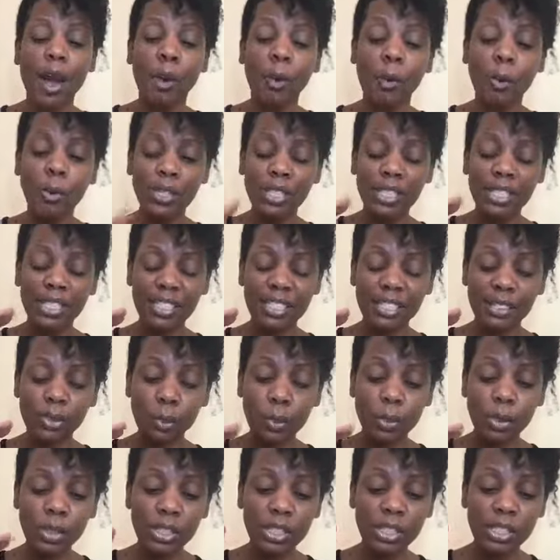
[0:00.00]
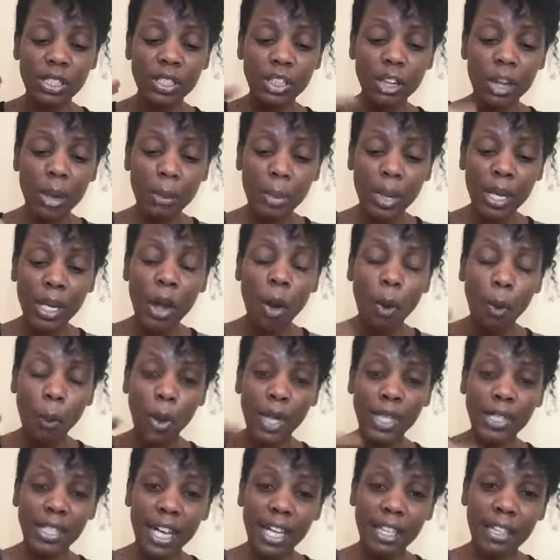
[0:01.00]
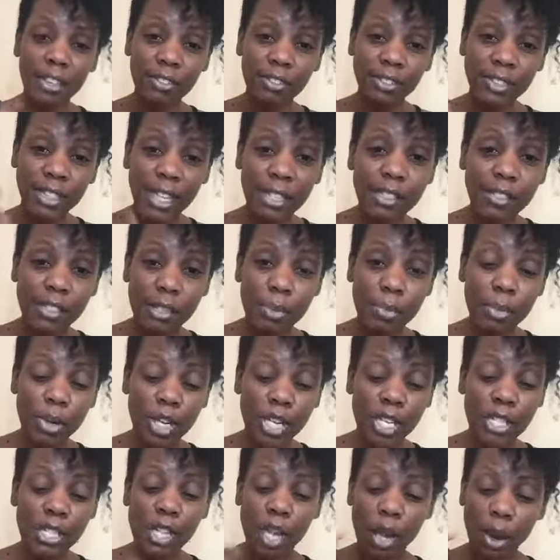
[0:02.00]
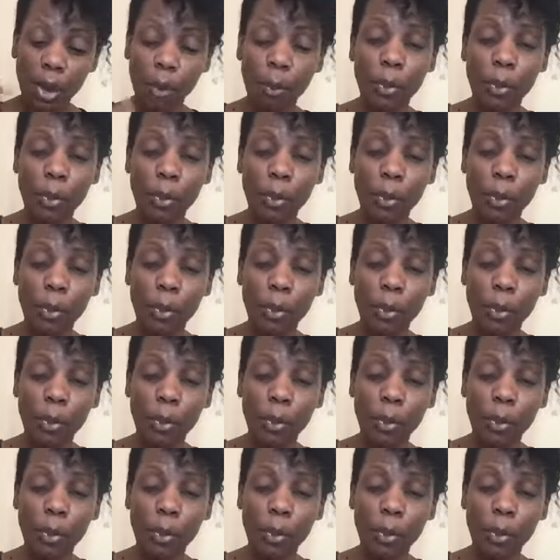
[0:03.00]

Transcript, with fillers: will, dis- will determine what kind of testimonies